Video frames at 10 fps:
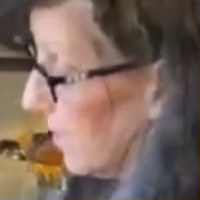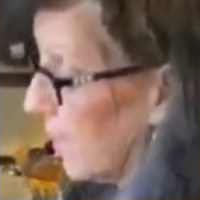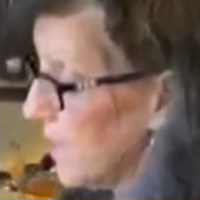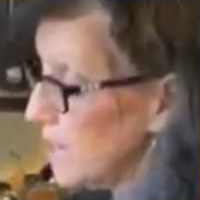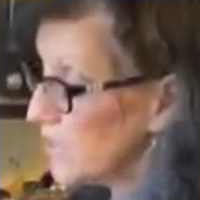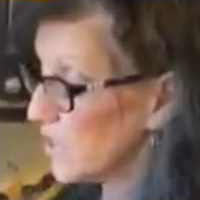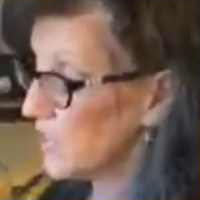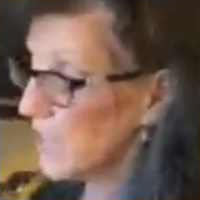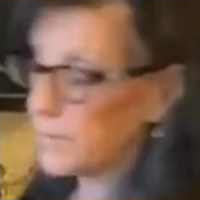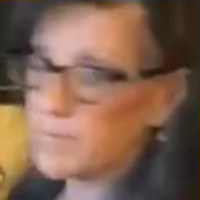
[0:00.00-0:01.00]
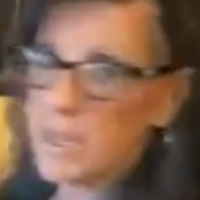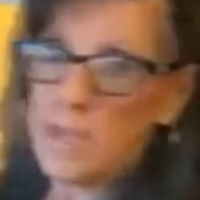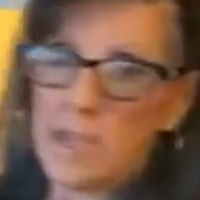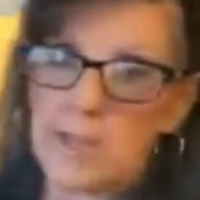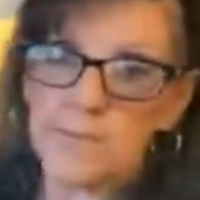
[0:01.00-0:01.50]
and here's the thing,
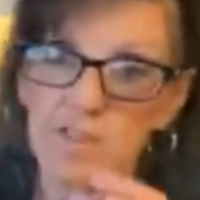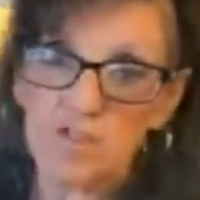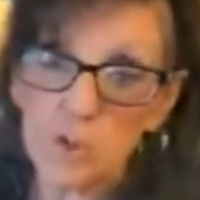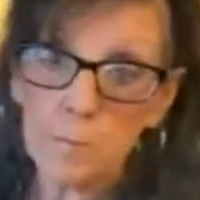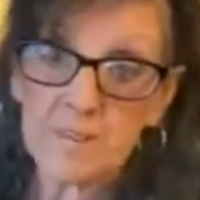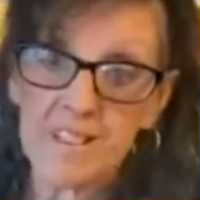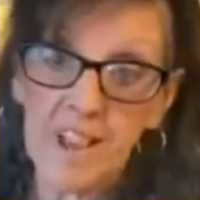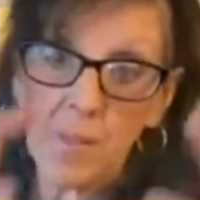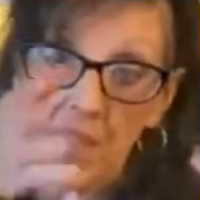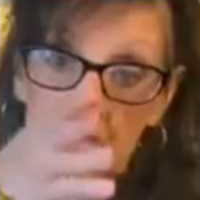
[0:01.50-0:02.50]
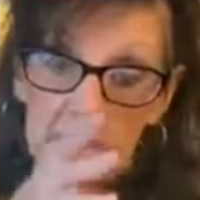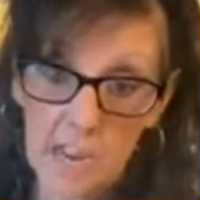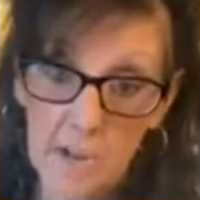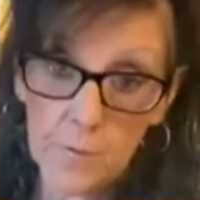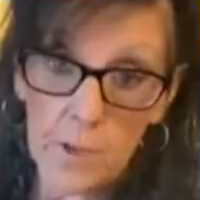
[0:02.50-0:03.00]
if the soup is not thick
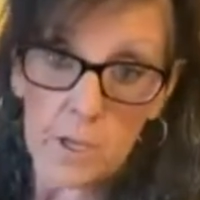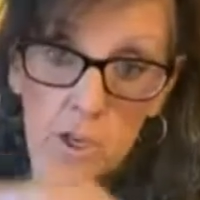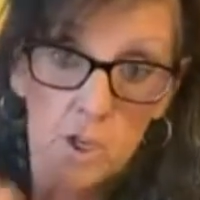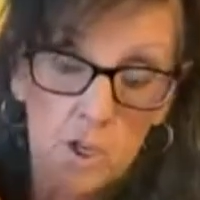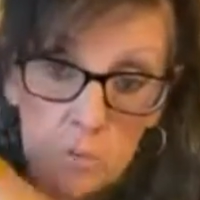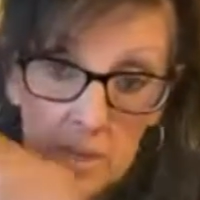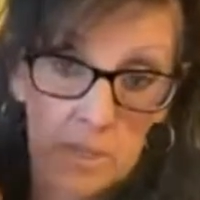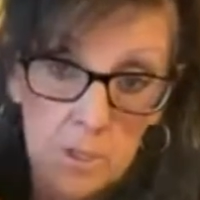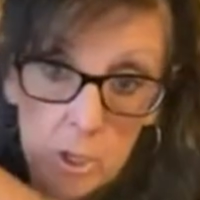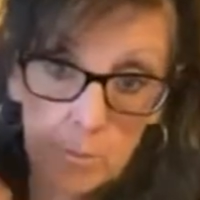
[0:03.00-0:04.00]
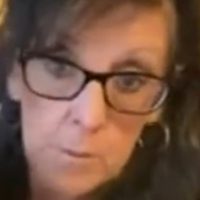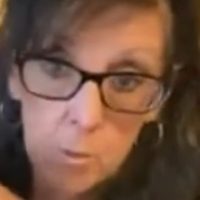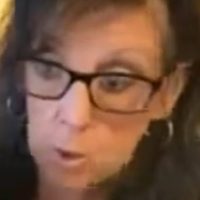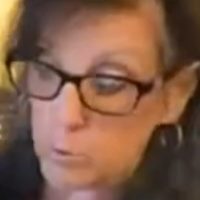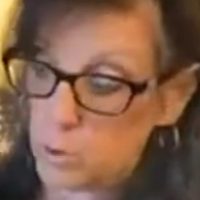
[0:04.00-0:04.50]
enough, you just make a little bit
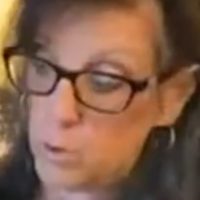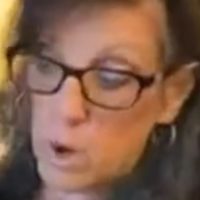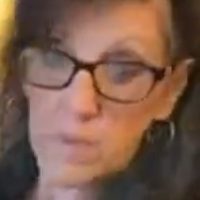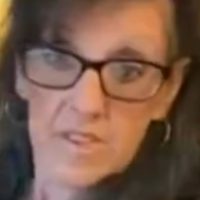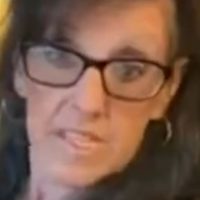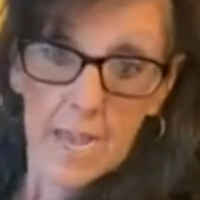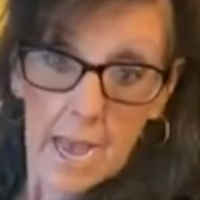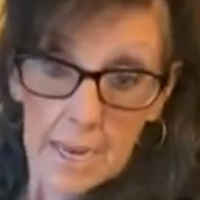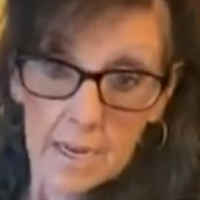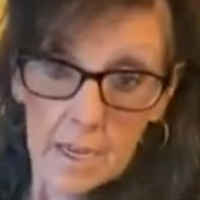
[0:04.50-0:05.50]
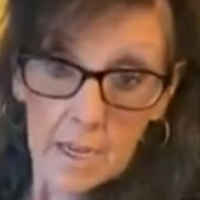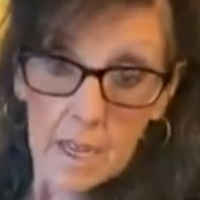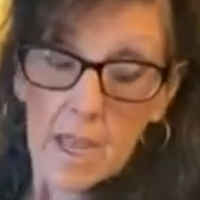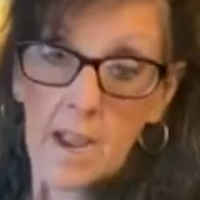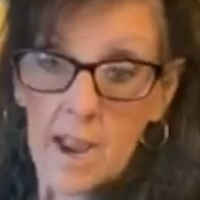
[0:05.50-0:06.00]
more roux on the side,
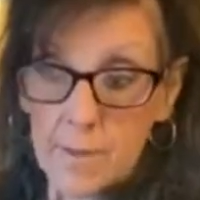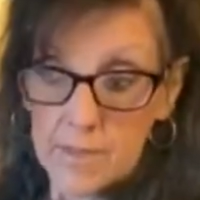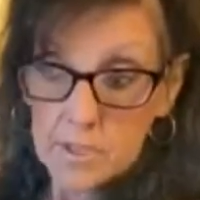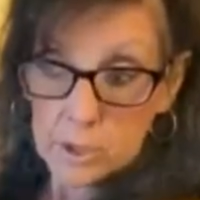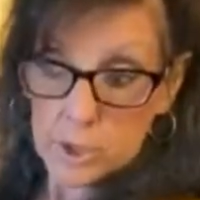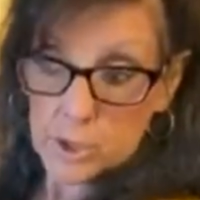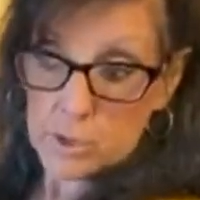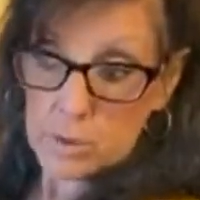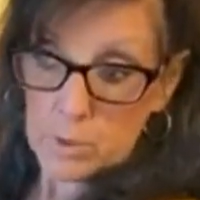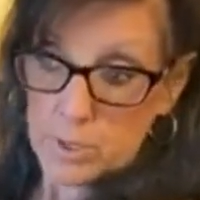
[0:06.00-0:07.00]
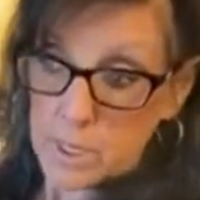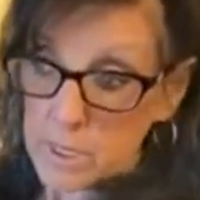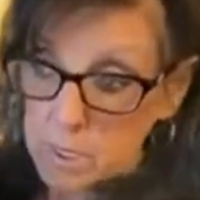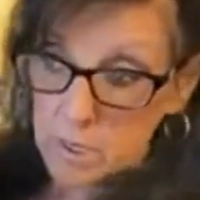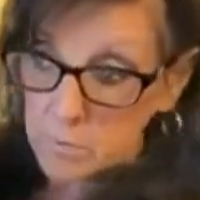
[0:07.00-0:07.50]
and then you just throw it
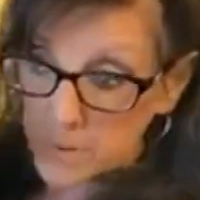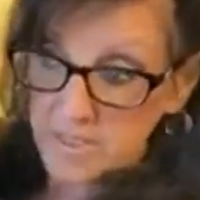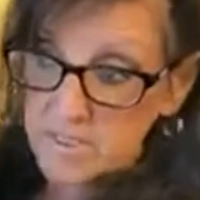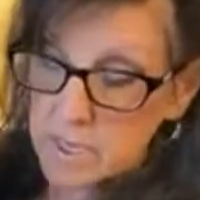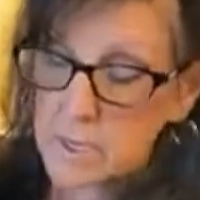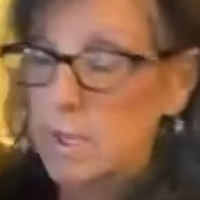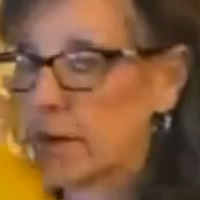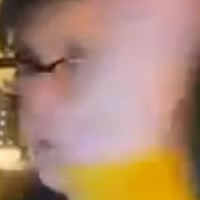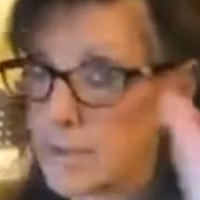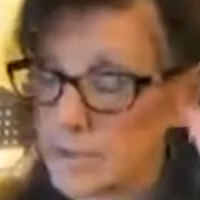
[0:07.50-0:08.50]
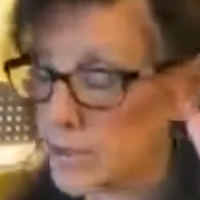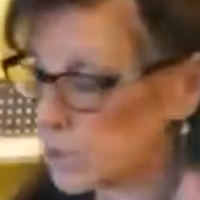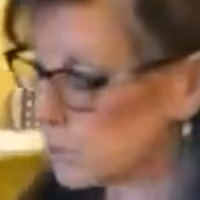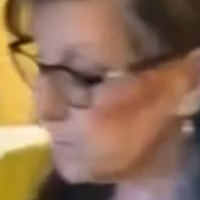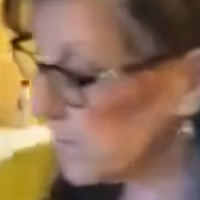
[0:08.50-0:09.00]
in and whisk it in, and then your
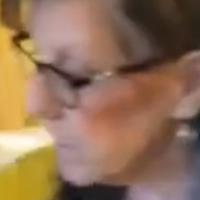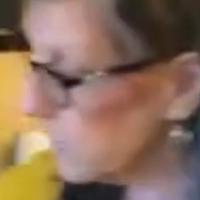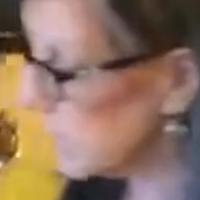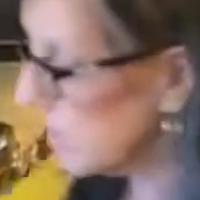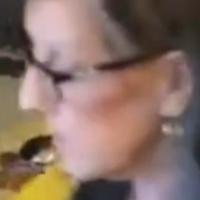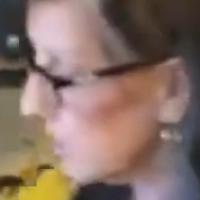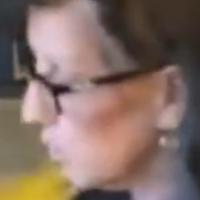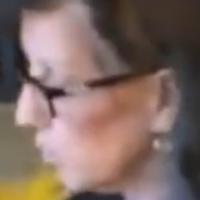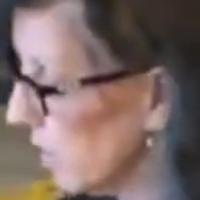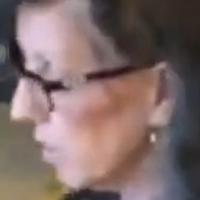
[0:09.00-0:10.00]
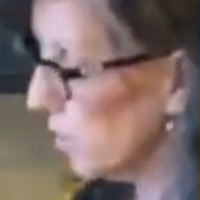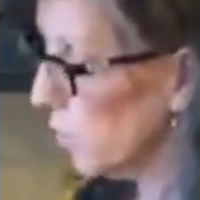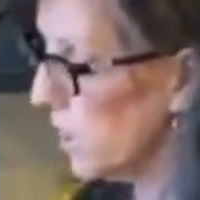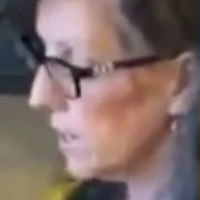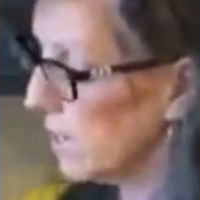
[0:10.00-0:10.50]
soup becomes the texture that you
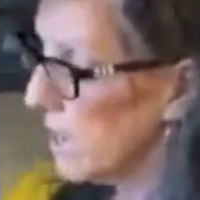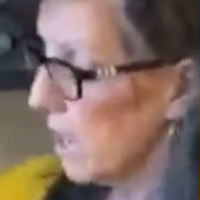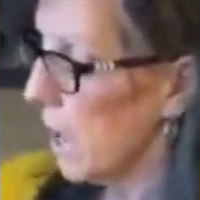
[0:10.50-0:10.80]
want.